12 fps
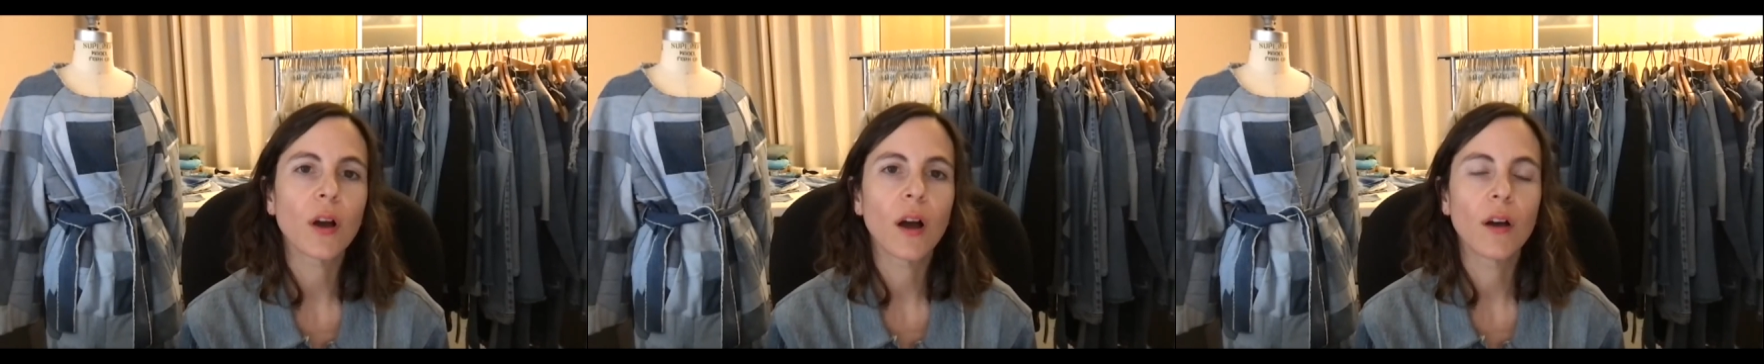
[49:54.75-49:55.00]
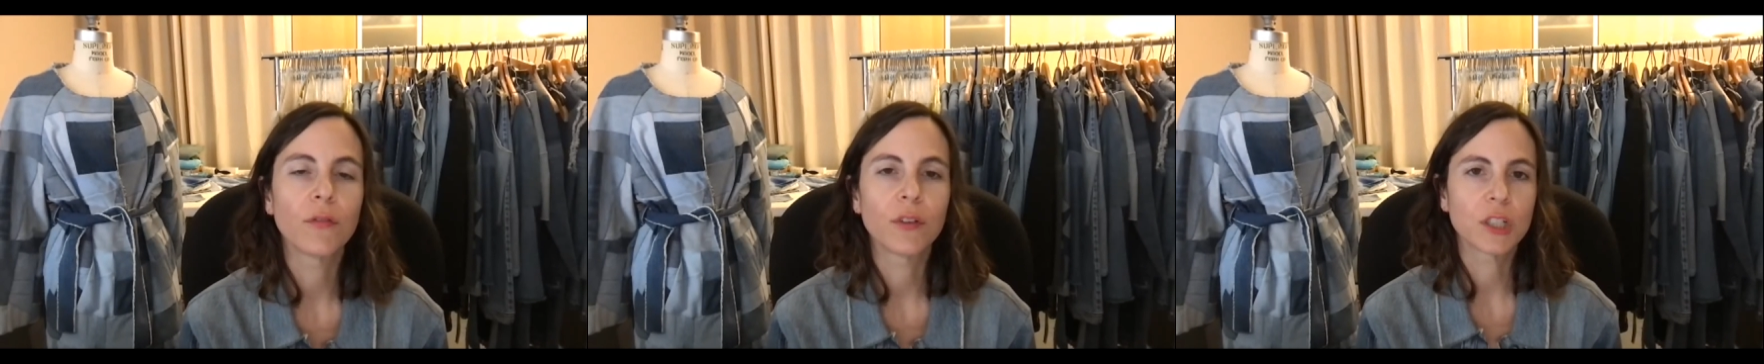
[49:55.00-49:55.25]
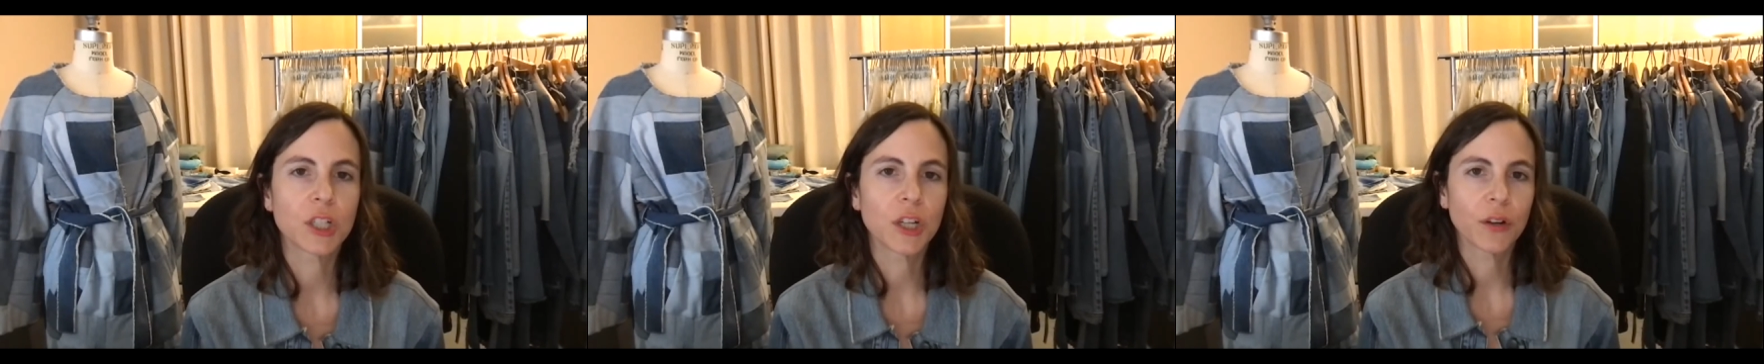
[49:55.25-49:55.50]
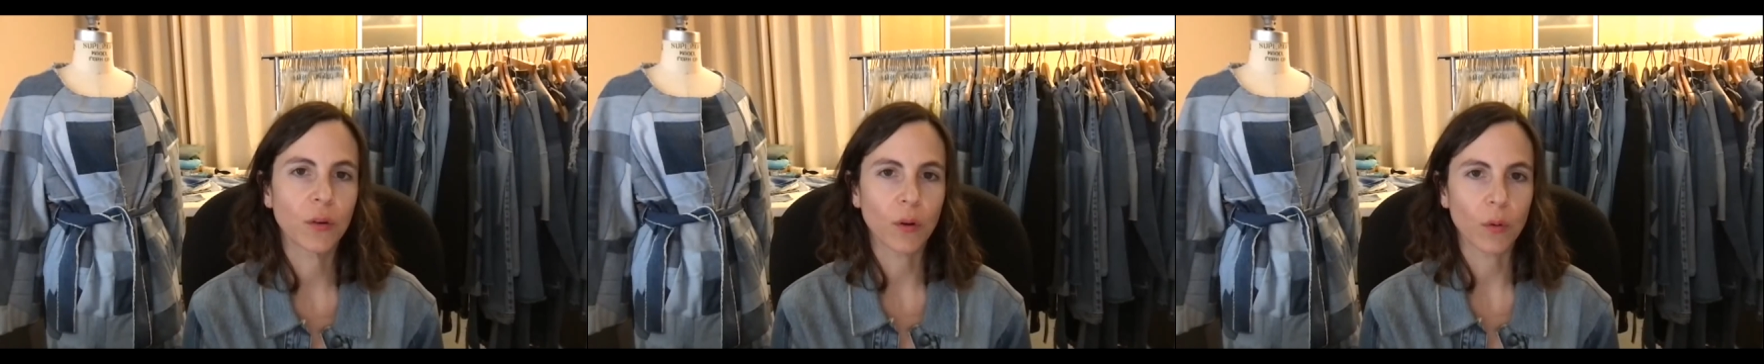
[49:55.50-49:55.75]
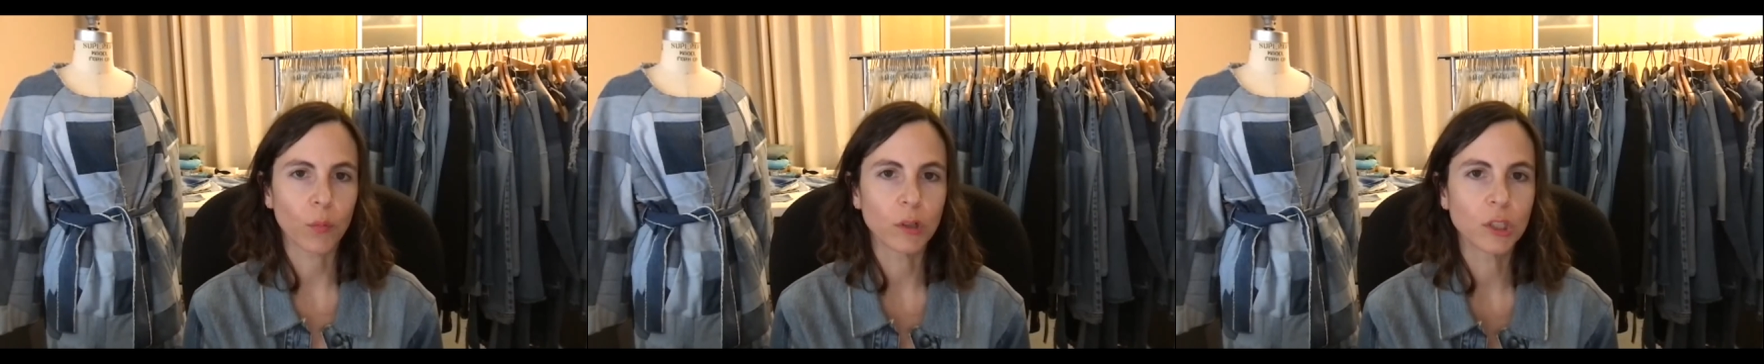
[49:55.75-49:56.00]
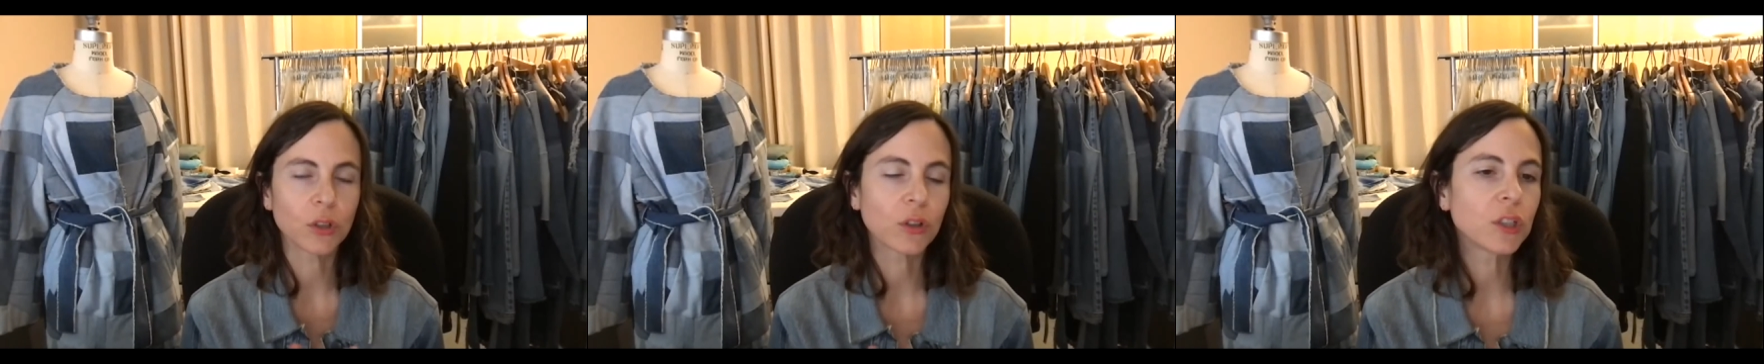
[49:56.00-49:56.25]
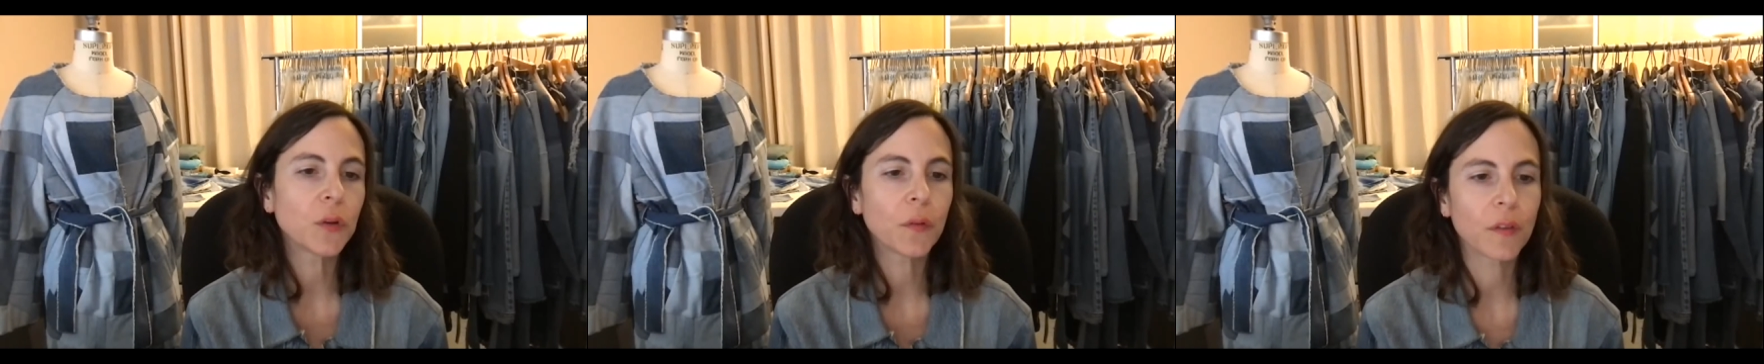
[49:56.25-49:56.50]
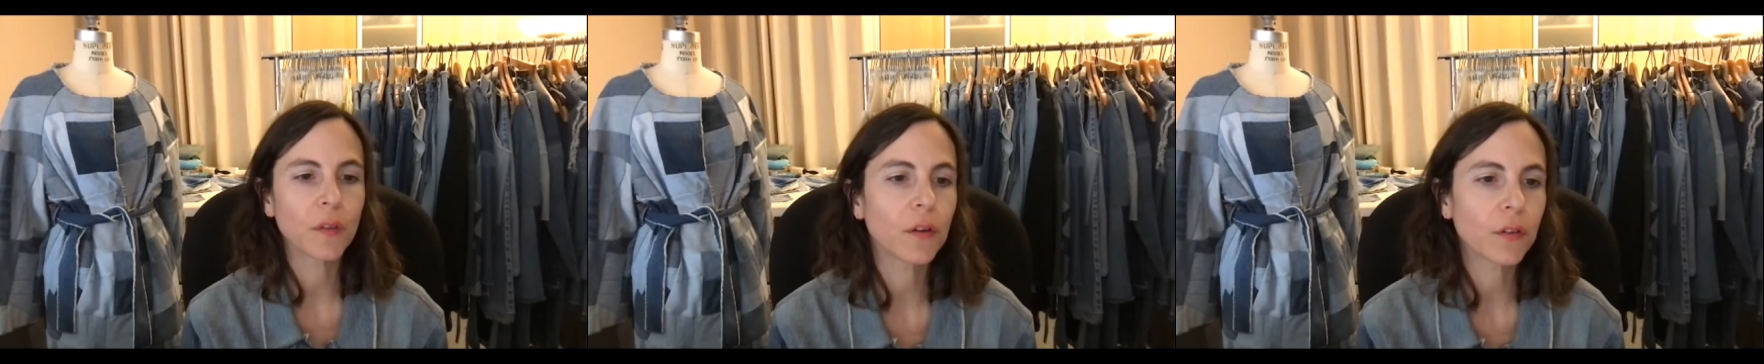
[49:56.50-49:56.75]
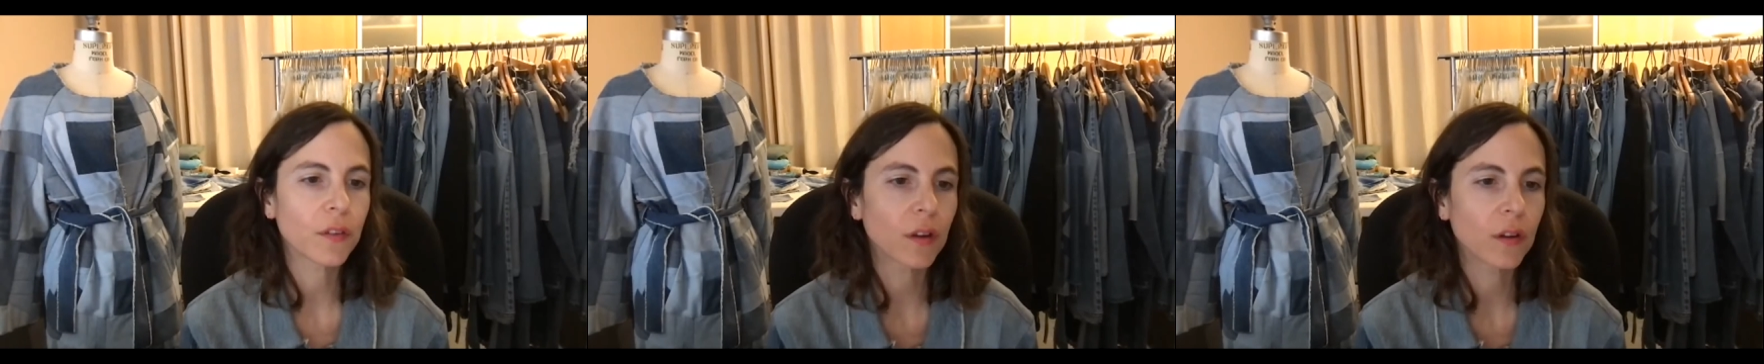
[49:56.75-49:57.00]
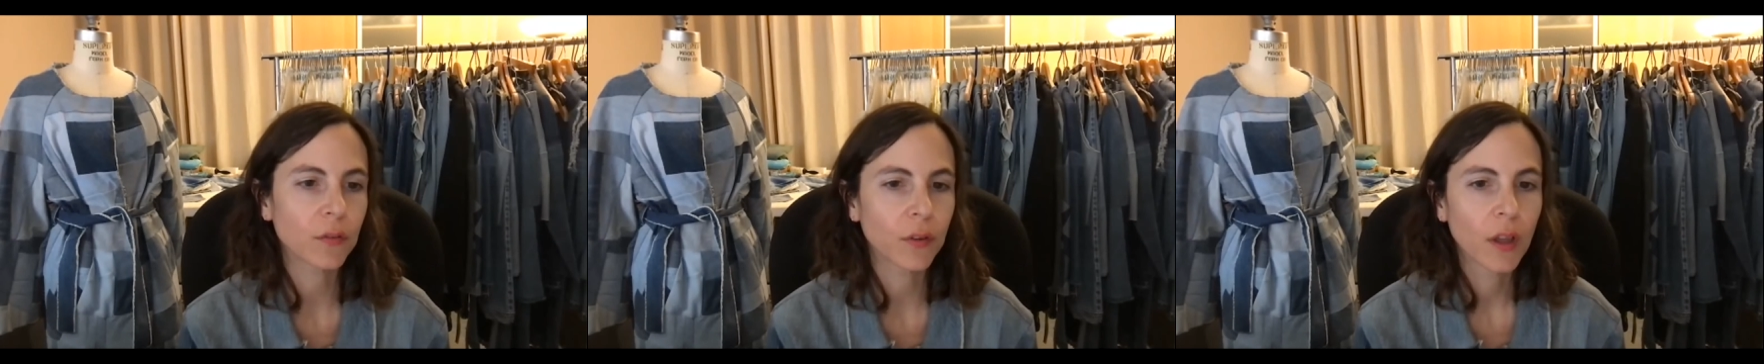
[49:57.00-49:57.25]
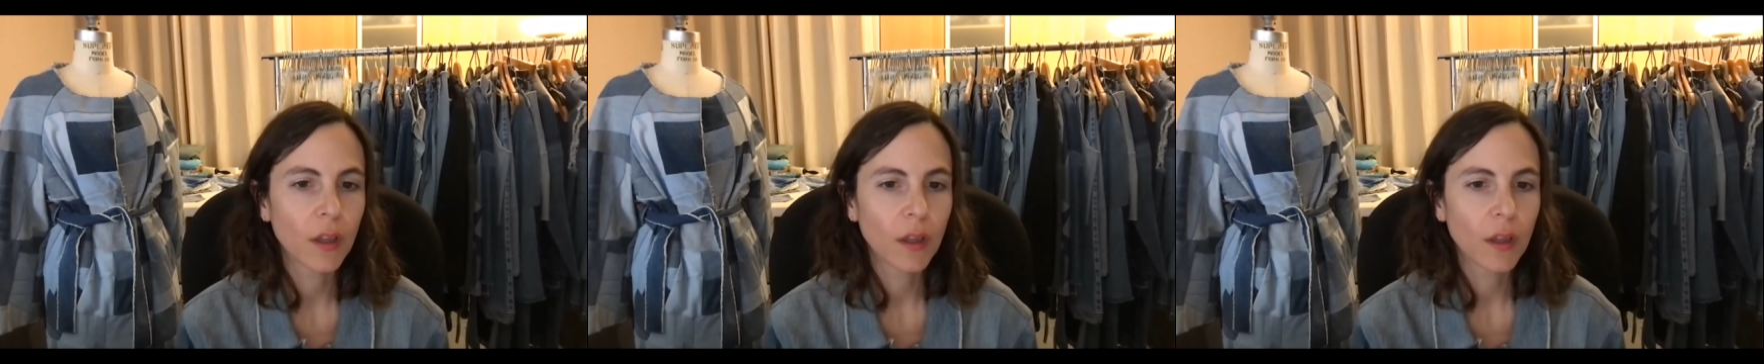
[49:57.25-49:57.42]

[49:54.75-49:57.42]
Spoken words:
a vision, or could you see yourself